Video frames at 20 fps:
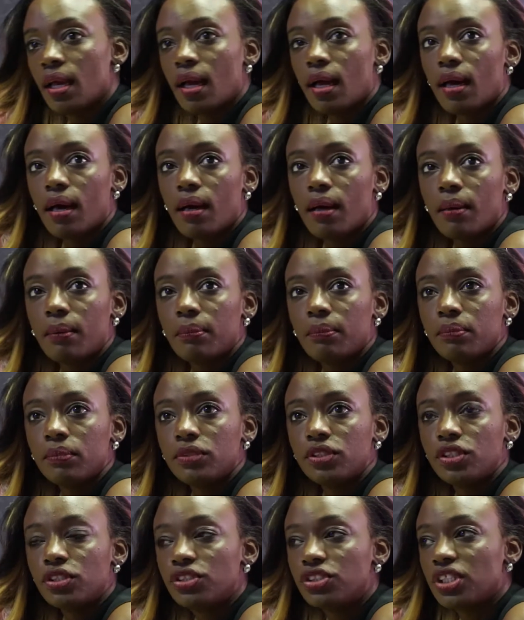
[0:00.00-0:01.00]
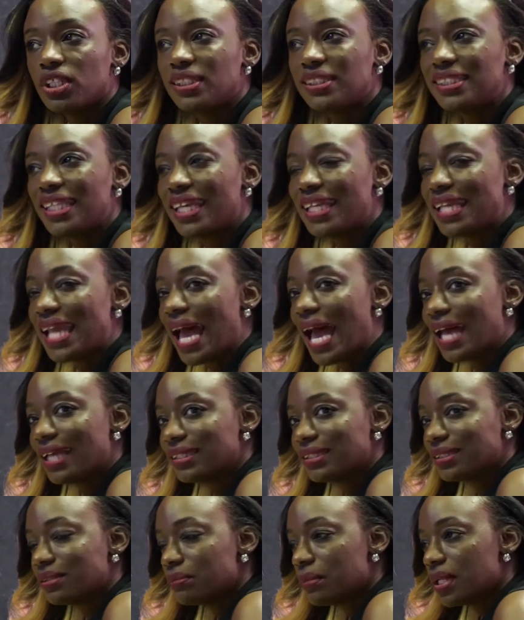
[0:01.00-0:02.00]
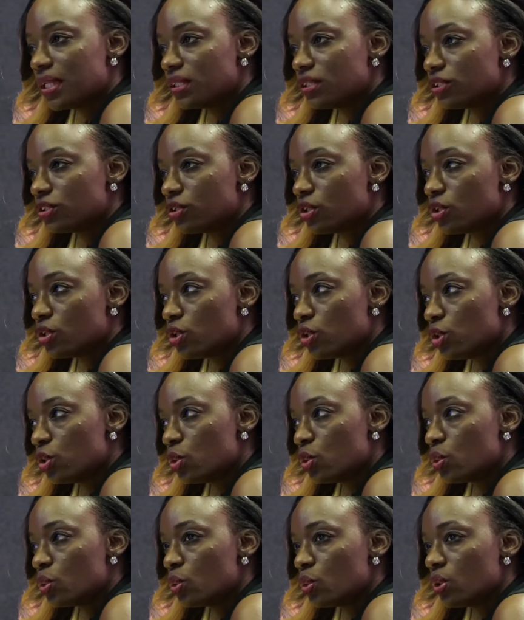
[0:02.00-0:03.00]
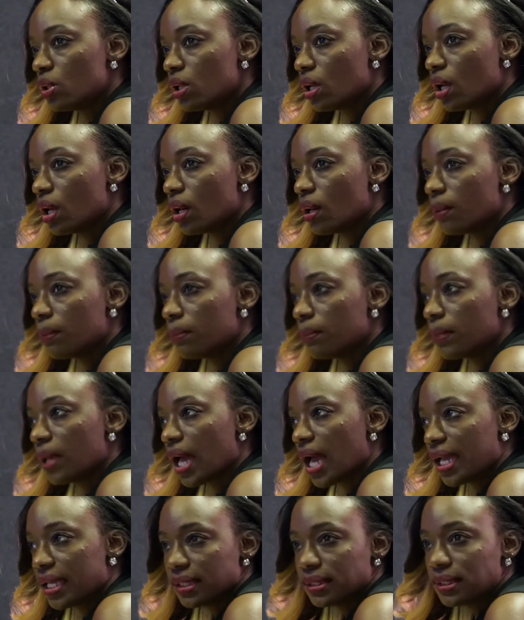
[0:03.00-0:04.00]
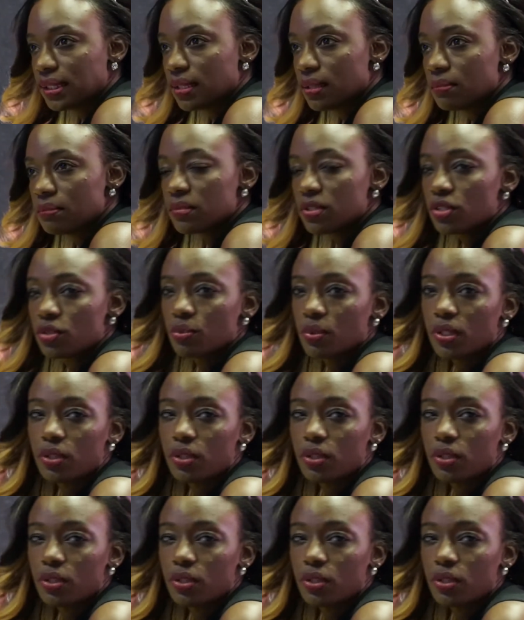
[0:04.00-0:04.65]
um, to just enhancements to new um, items.